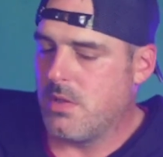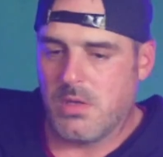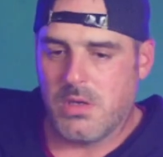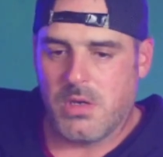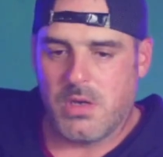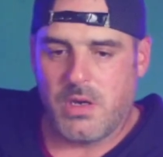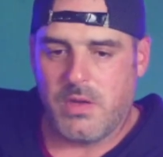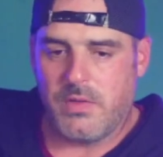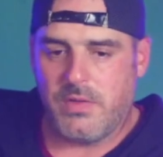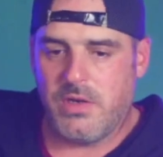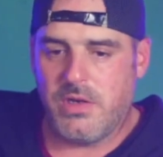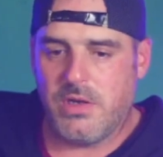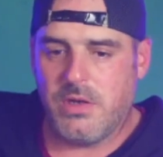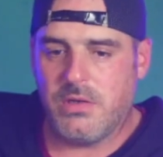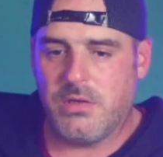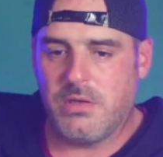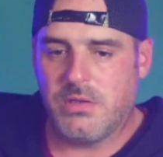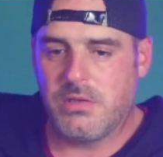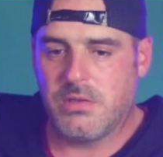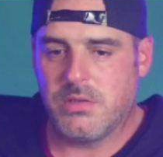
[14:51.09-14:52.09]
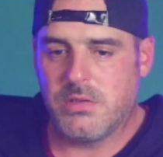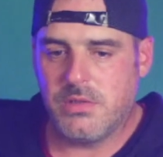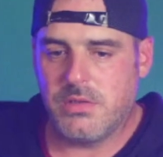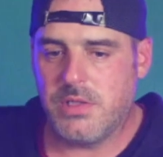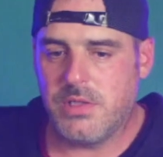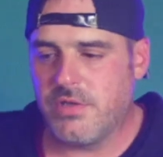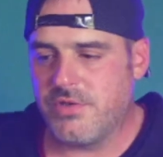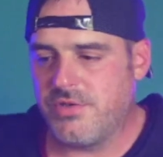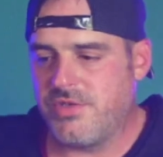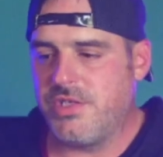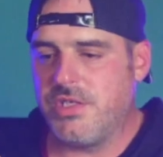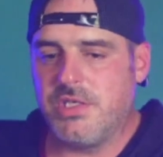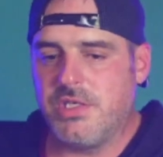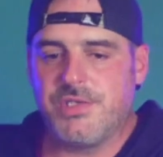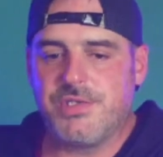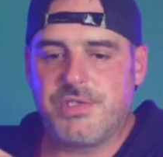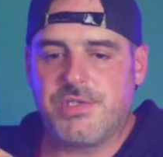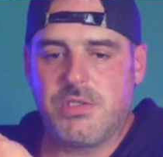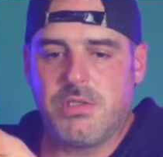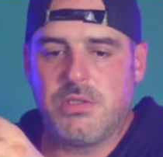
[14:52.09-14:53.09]
All right, there she
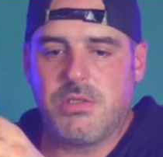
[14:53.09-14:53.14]
is.